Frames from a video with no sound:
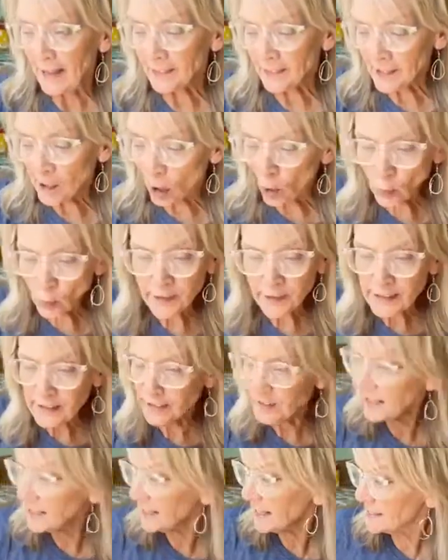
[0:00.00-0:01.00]
And the only
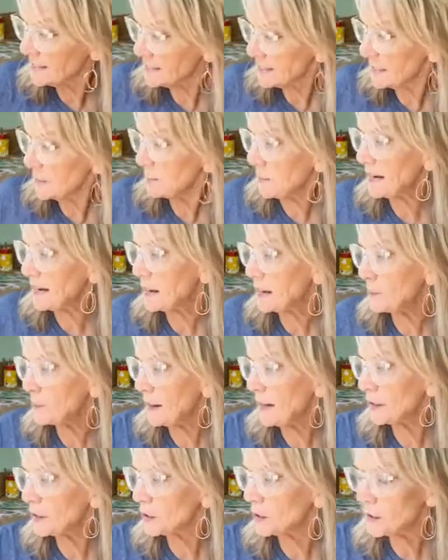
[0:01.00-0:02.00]
thing that's going to make it
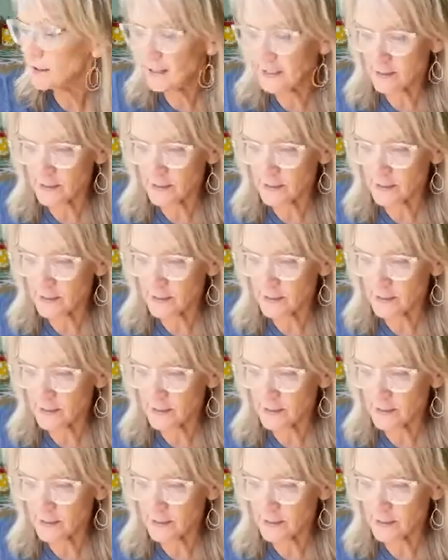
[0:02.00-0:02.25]
better